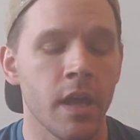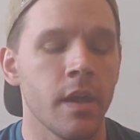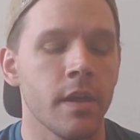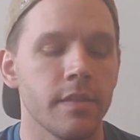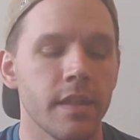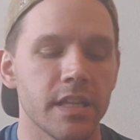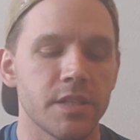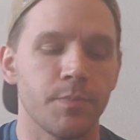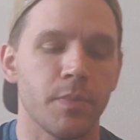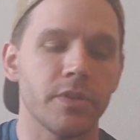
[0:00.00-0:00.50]

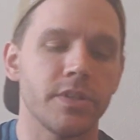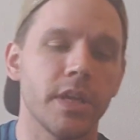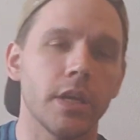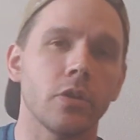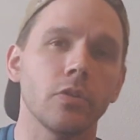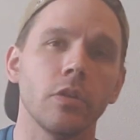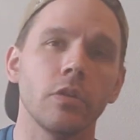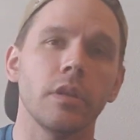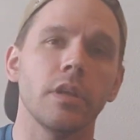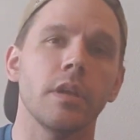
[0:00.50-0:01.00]
That's
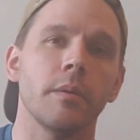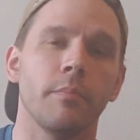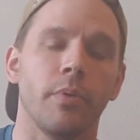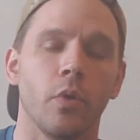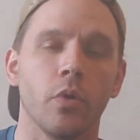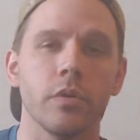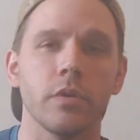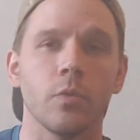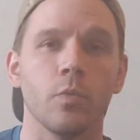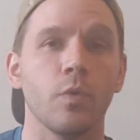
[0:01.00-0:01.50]
particularly
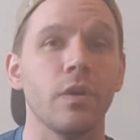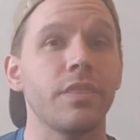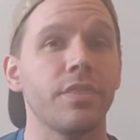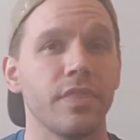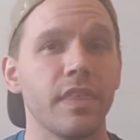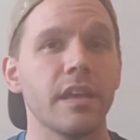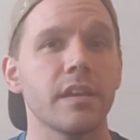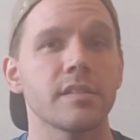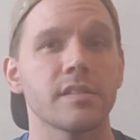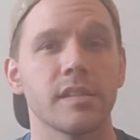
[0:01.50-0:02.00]
important with
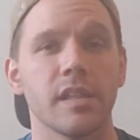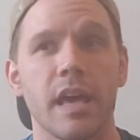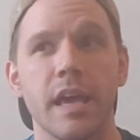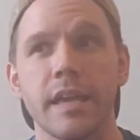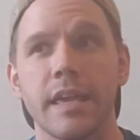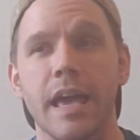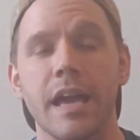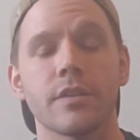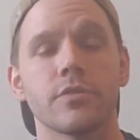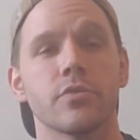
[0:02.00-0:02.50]
things
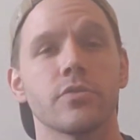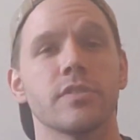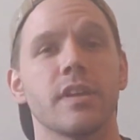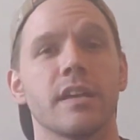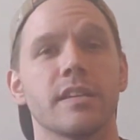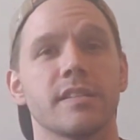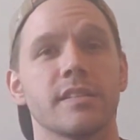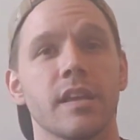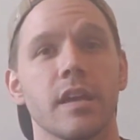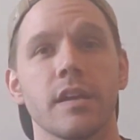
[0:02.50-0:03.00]
like
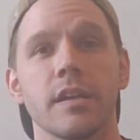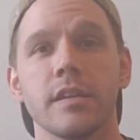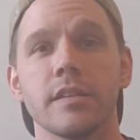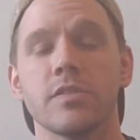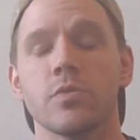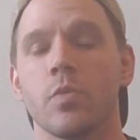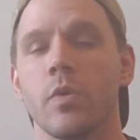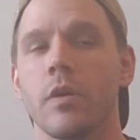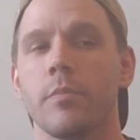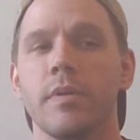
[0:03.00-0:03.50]
exercise
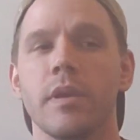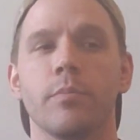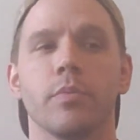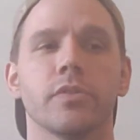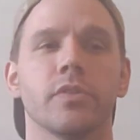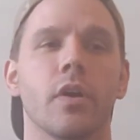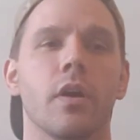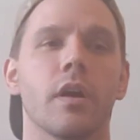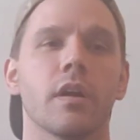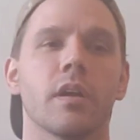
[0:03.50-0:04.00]
science, where people
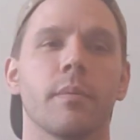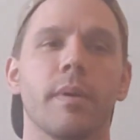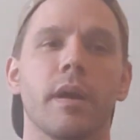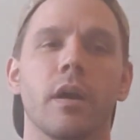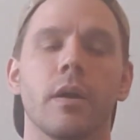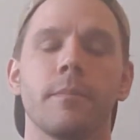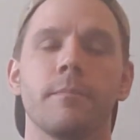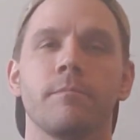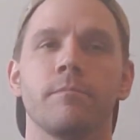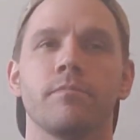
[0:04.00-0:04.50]
talk
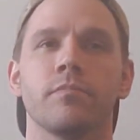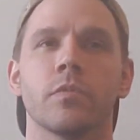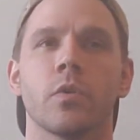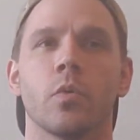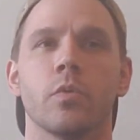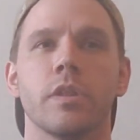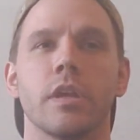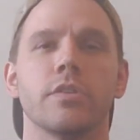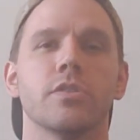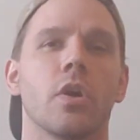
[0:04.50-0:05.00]
about,
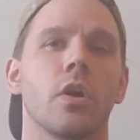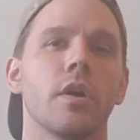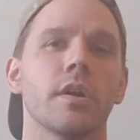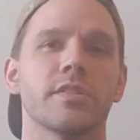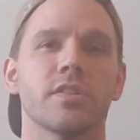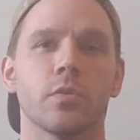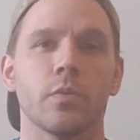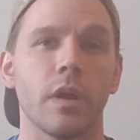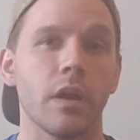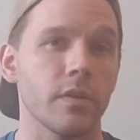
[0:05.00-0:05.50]
or they toss
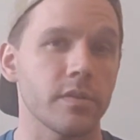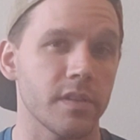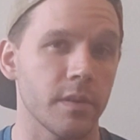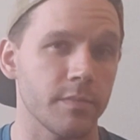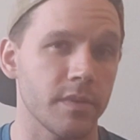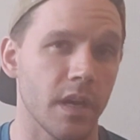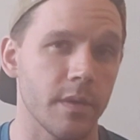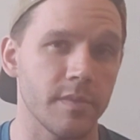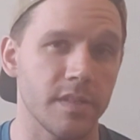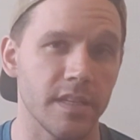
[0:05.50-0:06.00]
around
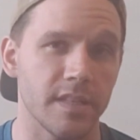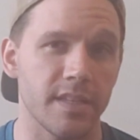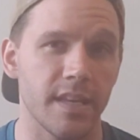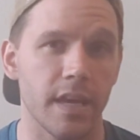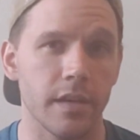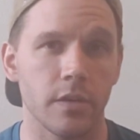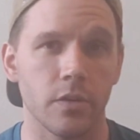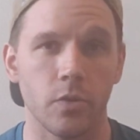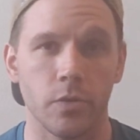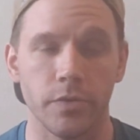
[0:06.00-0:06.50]
sometimes these
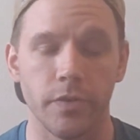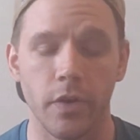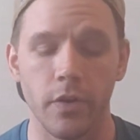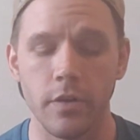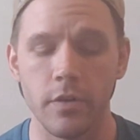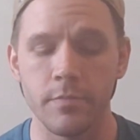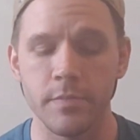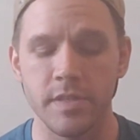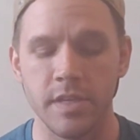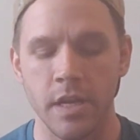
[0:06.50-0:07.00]
technical
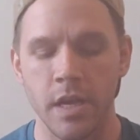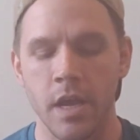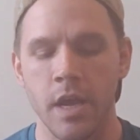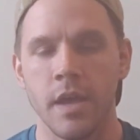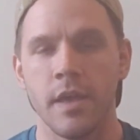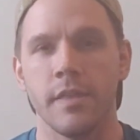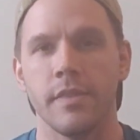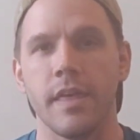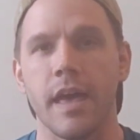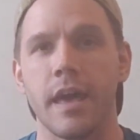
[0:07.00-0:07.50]
terms
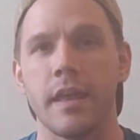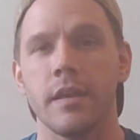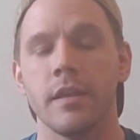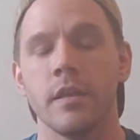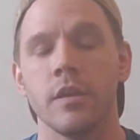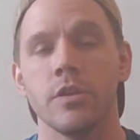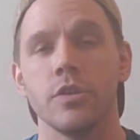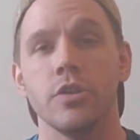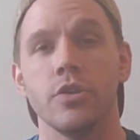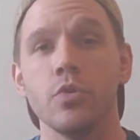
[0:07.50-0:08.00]

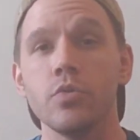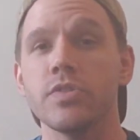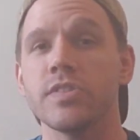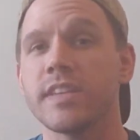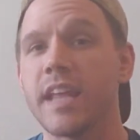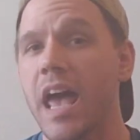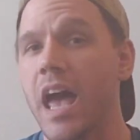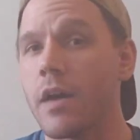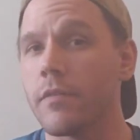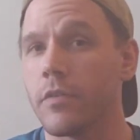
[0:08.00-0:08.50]
that used
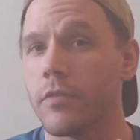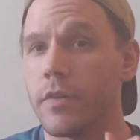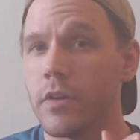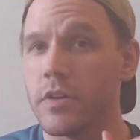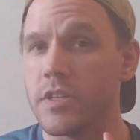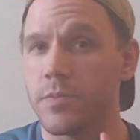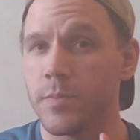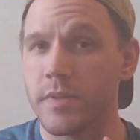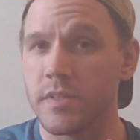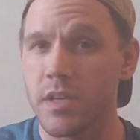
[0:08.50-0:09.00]
to have a very
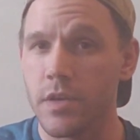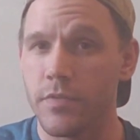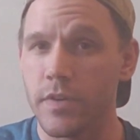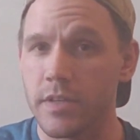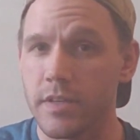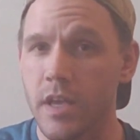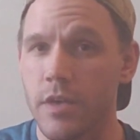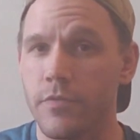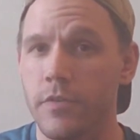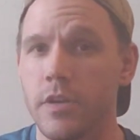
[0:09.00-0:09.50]
specific
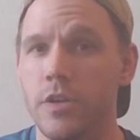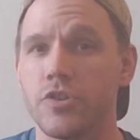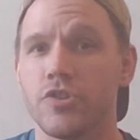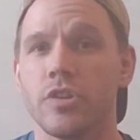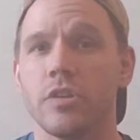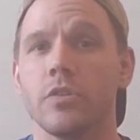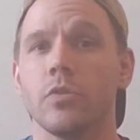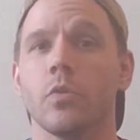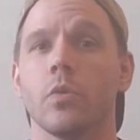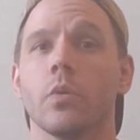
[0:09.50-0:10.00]

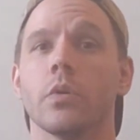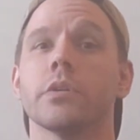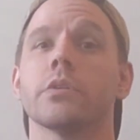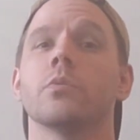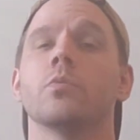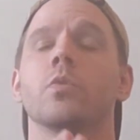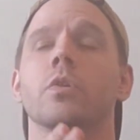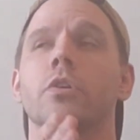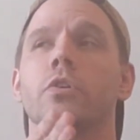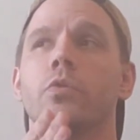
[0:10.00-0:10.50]
definition or
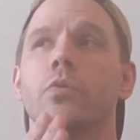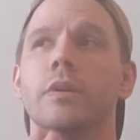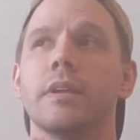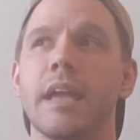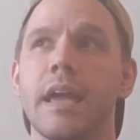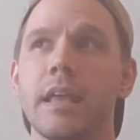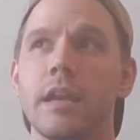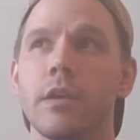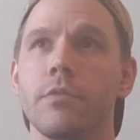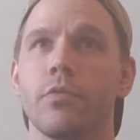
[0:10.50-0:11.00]
were
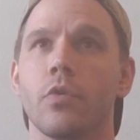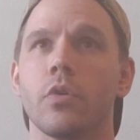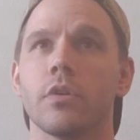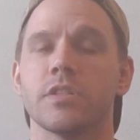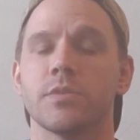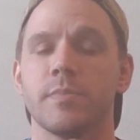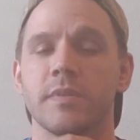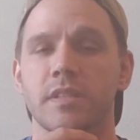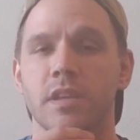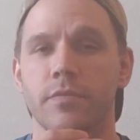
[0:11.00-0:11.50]
created for a
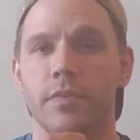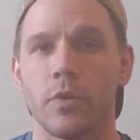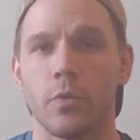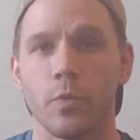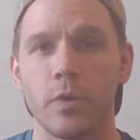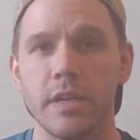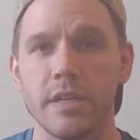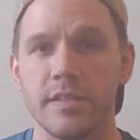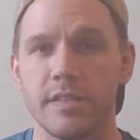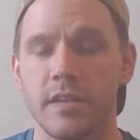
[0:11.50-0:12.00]
specific
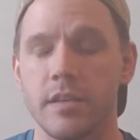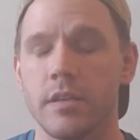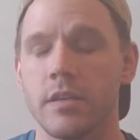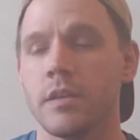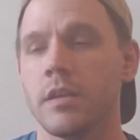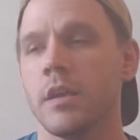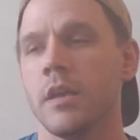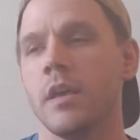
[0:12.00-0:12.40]
reason,